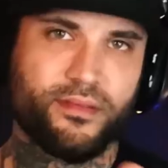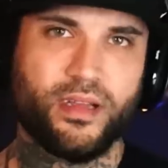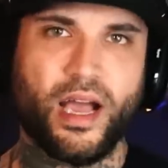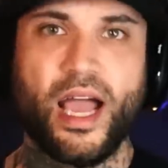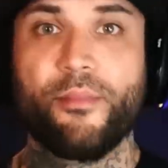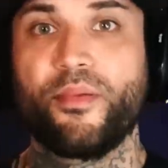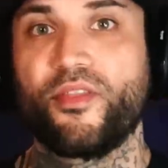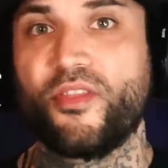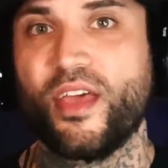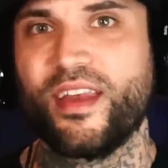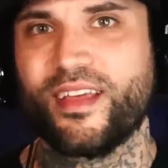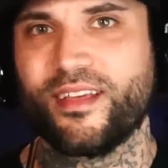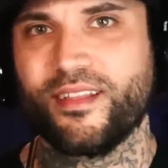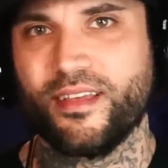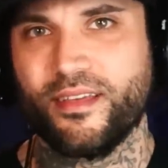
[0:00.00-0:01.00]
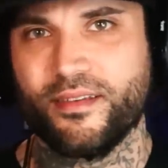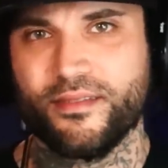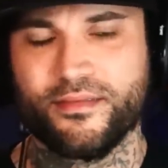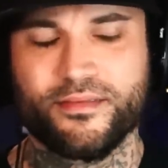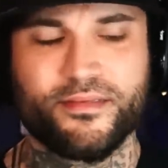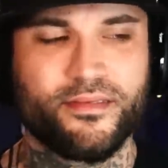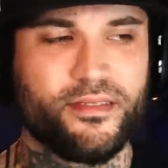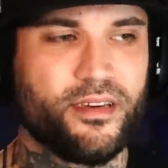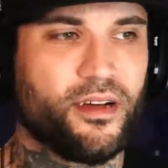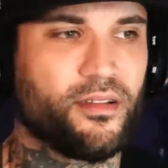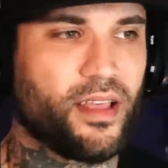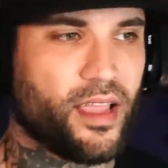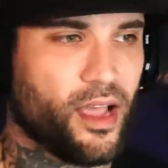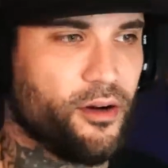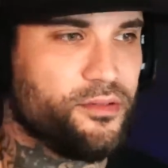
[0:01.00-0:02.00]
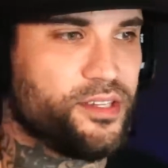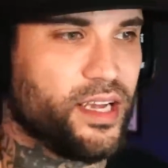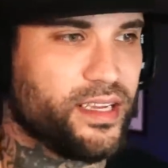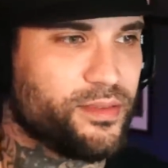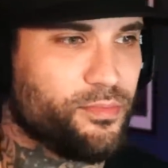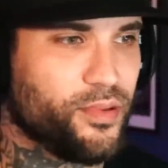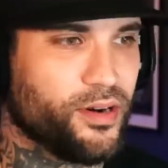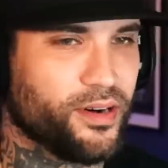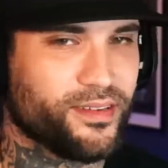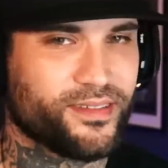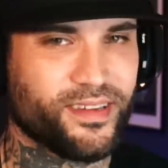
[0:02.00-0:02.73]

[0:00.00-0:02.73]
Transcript: Hypothetically. You know, like OJ's book.